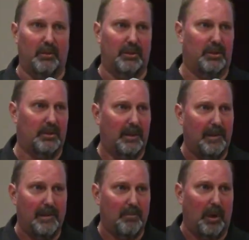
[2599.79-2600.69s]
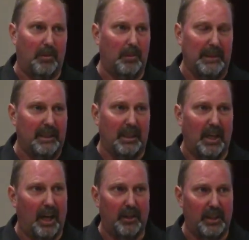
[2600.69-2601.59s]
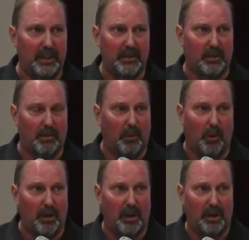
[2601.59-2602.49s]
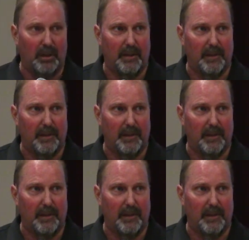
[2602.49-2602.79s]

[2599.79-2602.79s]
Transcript: It was probably in the hundreds or more.